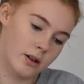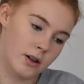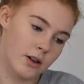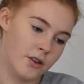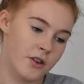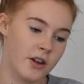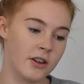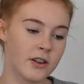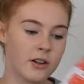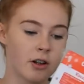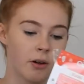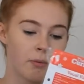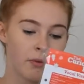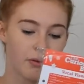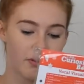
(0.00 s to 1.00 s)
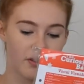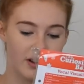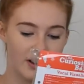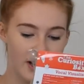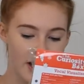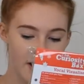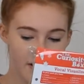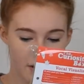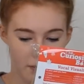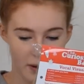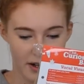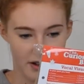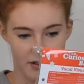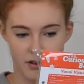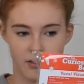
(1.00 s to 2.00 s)
So it comes with a laser
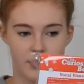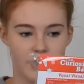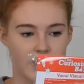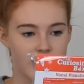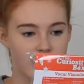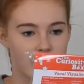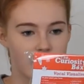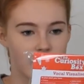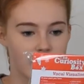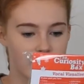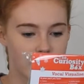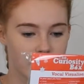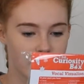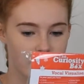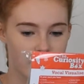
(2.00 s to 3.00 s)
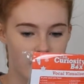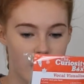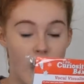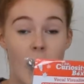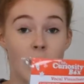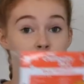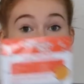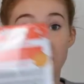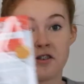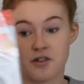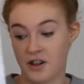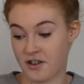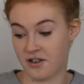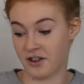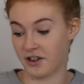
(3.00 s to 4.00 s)
pen and stuff like that. I'm
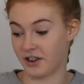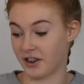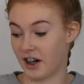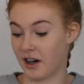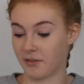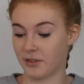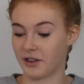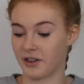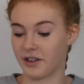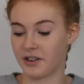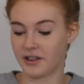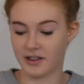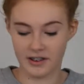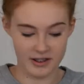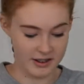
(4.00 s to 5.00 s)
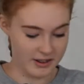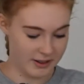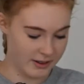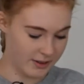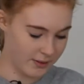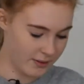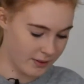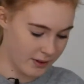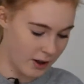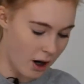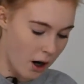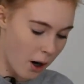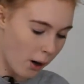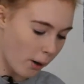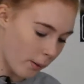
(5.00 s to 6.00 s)
interested on that one.
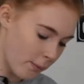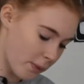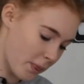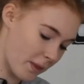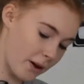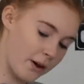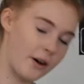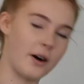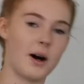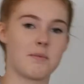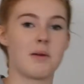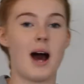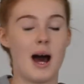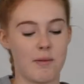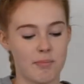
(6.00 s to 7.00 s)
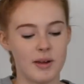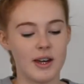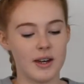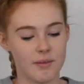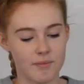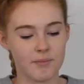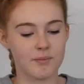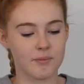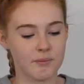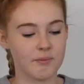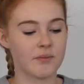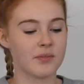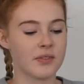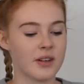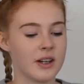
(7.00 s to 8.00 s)
Oh, I'm happy.
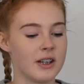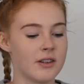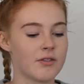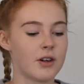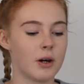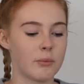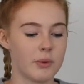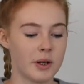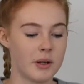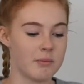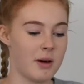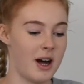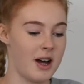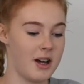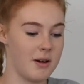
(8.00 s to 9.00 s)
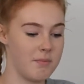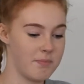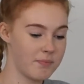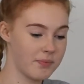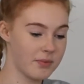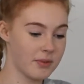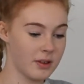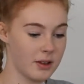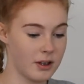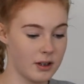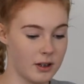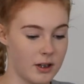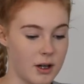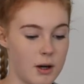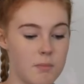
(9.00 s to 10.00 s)
They've got one of my
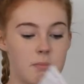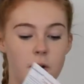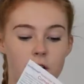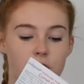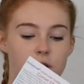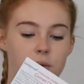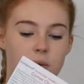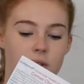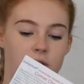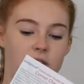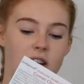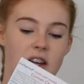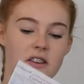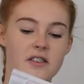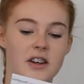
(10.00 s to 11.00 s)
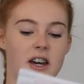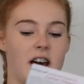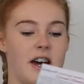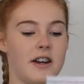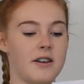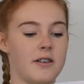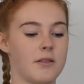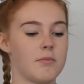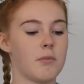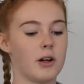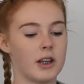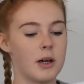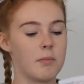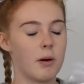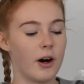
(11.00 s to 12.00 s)
module things again,
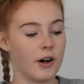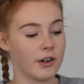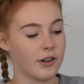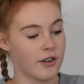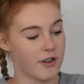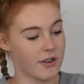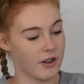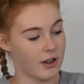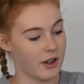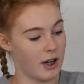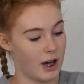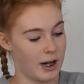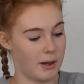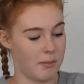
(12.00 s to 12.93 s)
Mollypods, and I'm